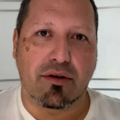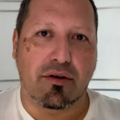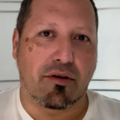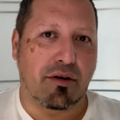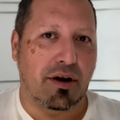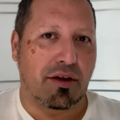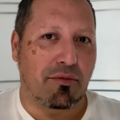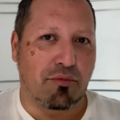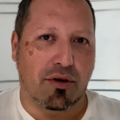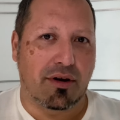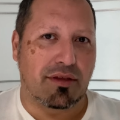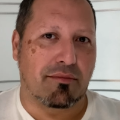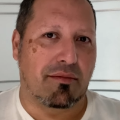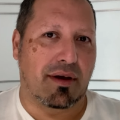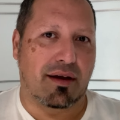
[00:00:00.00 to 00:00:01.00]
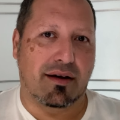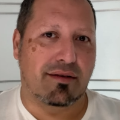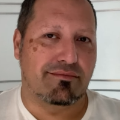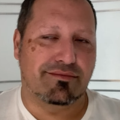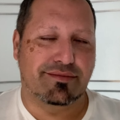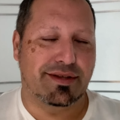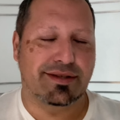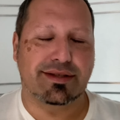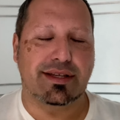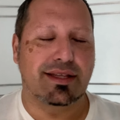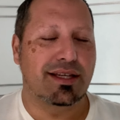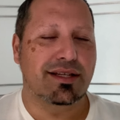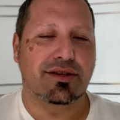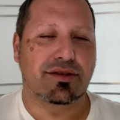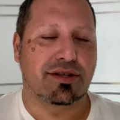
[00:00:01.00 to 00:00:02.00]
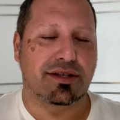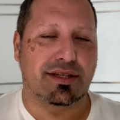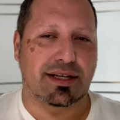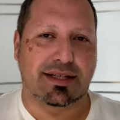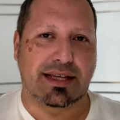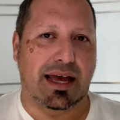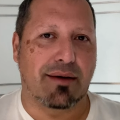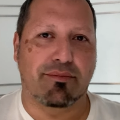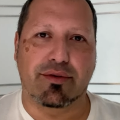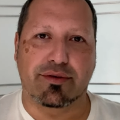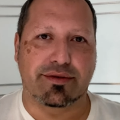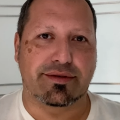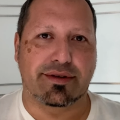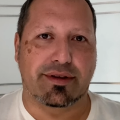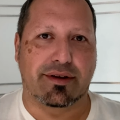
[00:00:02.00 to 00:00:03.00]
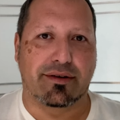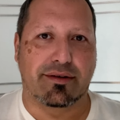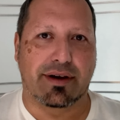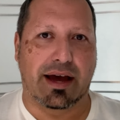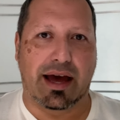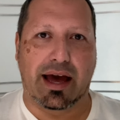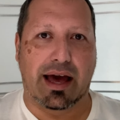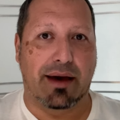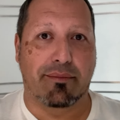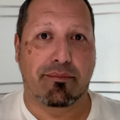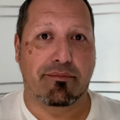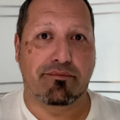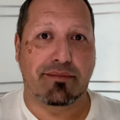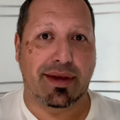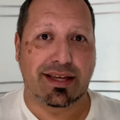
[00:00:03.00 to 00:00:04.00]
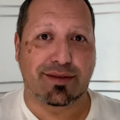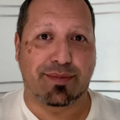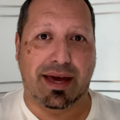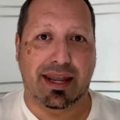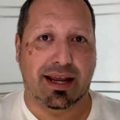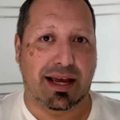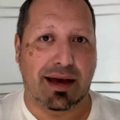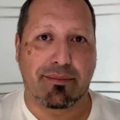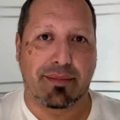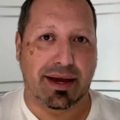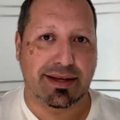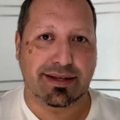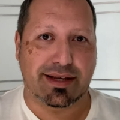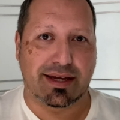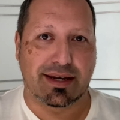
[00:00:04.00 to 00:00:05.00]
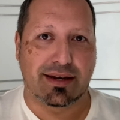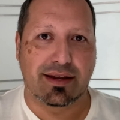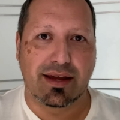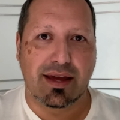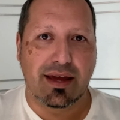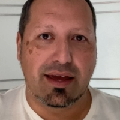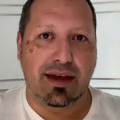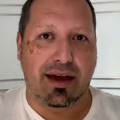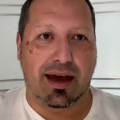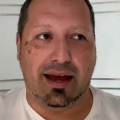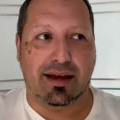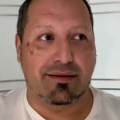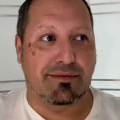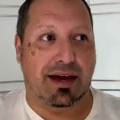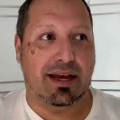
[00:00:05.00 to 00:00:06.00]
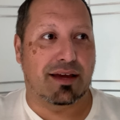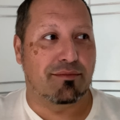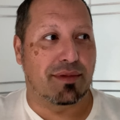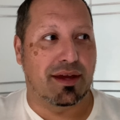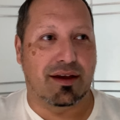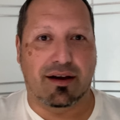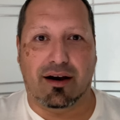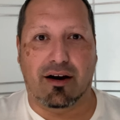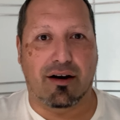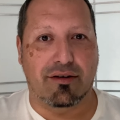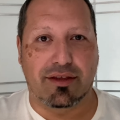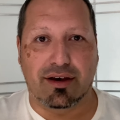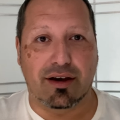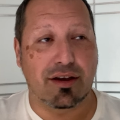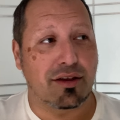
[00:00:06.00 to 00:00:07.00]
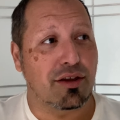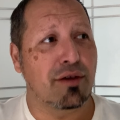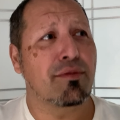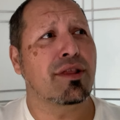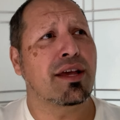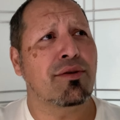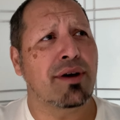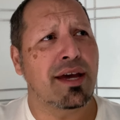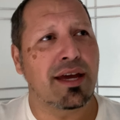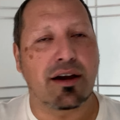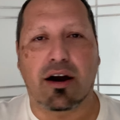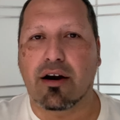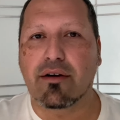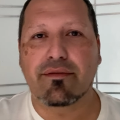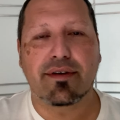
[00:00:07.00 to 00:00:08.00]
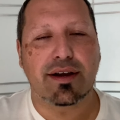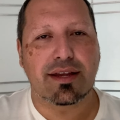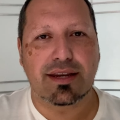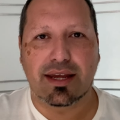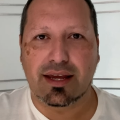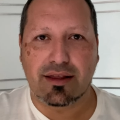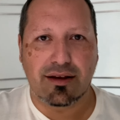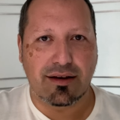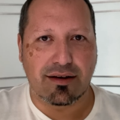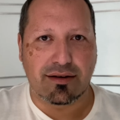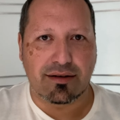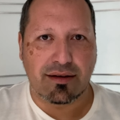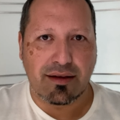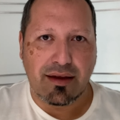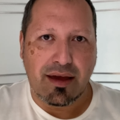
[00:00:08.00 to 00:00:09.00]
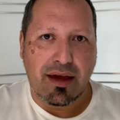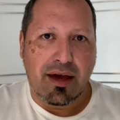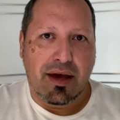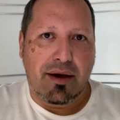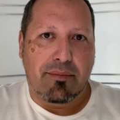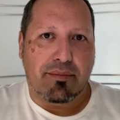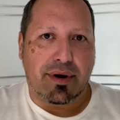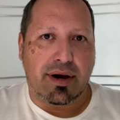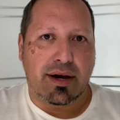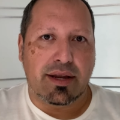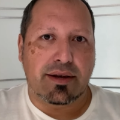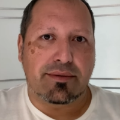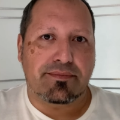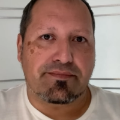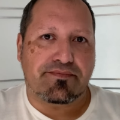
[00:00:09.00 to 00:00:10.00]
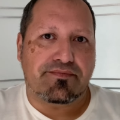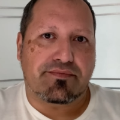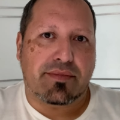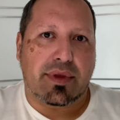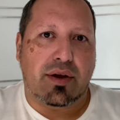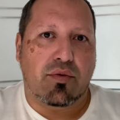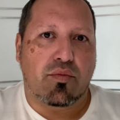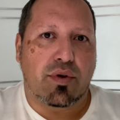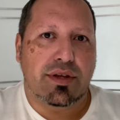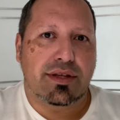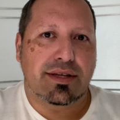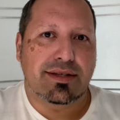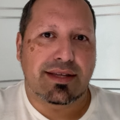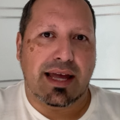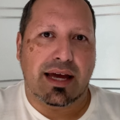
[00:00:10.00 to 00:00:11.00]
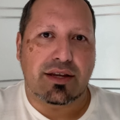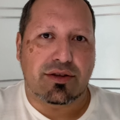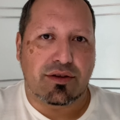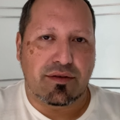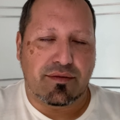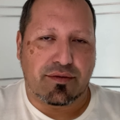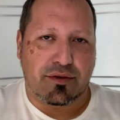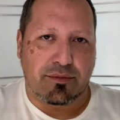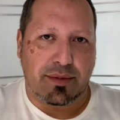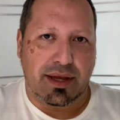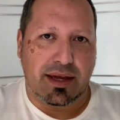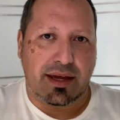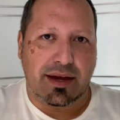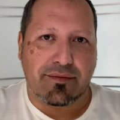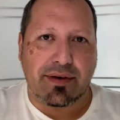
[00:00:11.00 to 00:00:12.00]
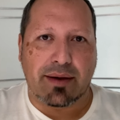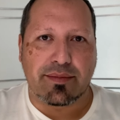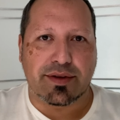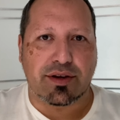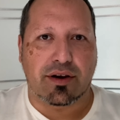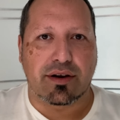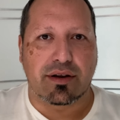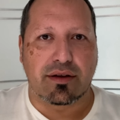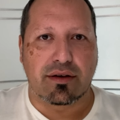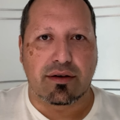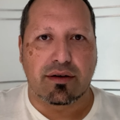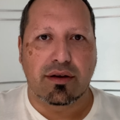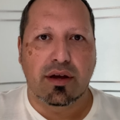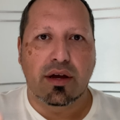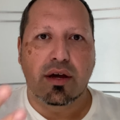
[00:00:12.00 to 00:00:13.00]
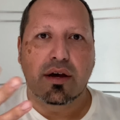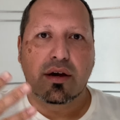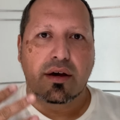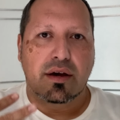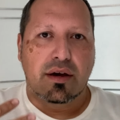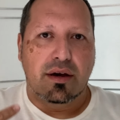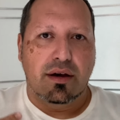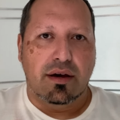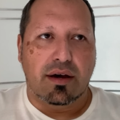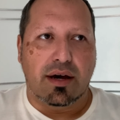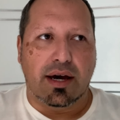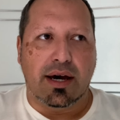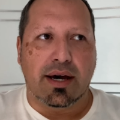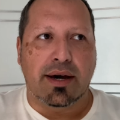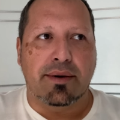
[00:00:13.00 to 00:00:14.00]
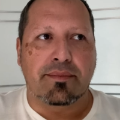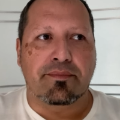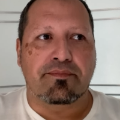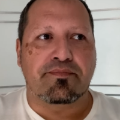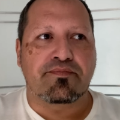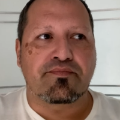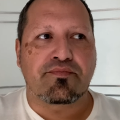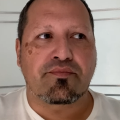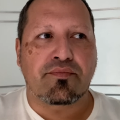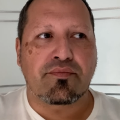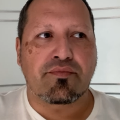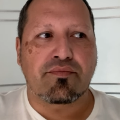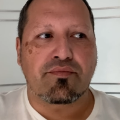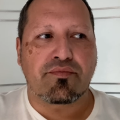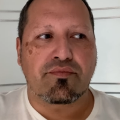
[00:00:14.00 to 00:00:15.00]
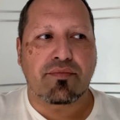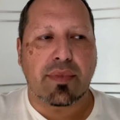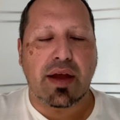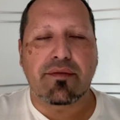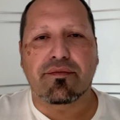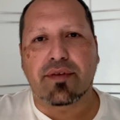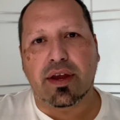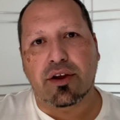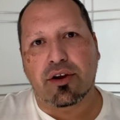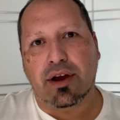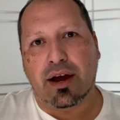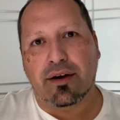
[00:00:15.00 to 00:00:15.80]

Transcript: Or are you more on the uh, just? These are just examples. You know, I'm Hispanic. I'm Mexican. I I can be all the way all fucking day long, but what does that do for me if I'm starting to um, figure